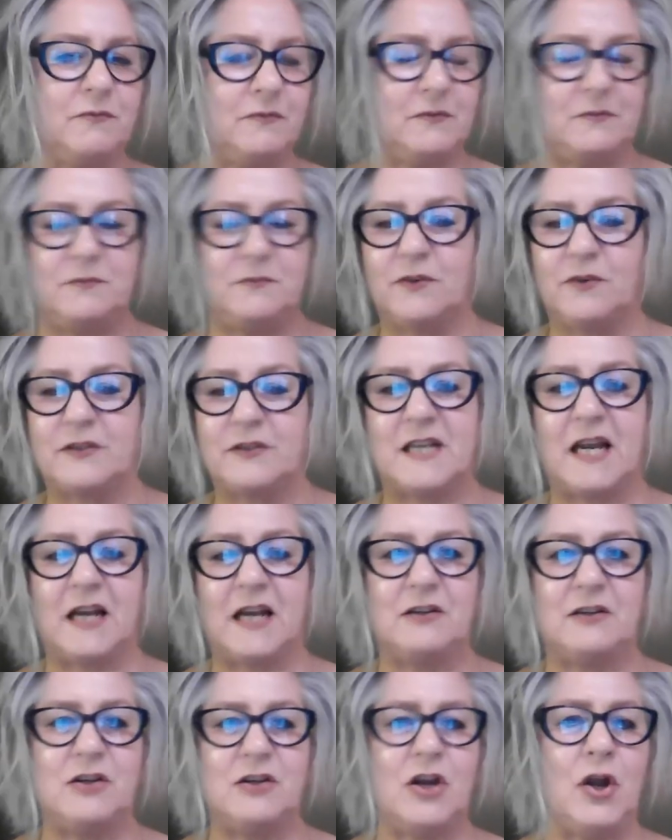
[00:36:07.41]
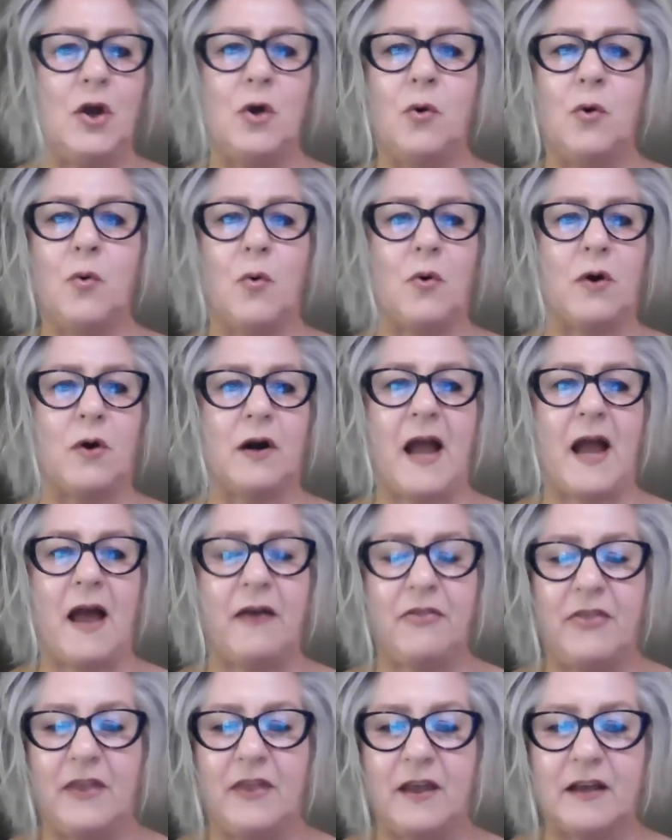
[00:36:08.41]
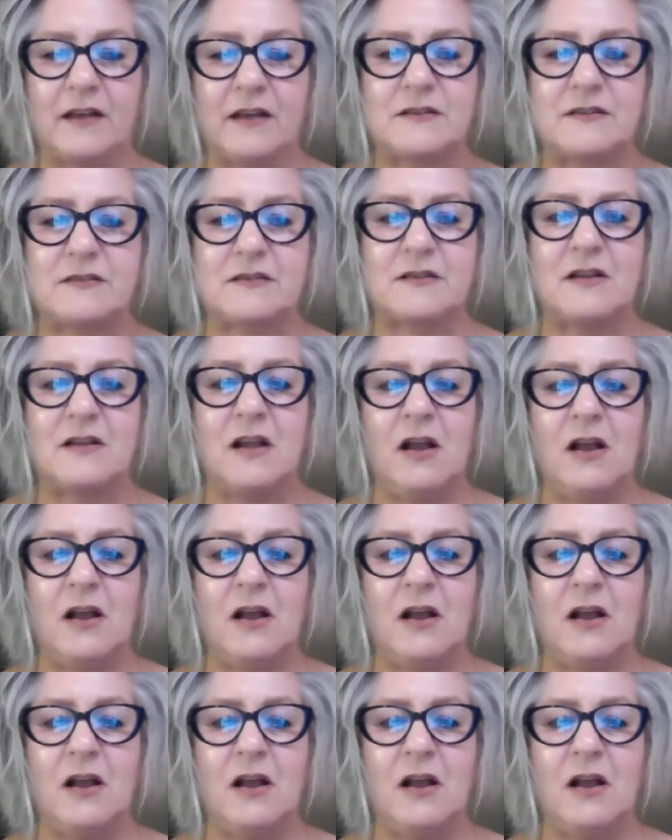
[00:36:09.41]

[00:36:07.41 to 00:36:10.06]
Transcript: for say New or Ethics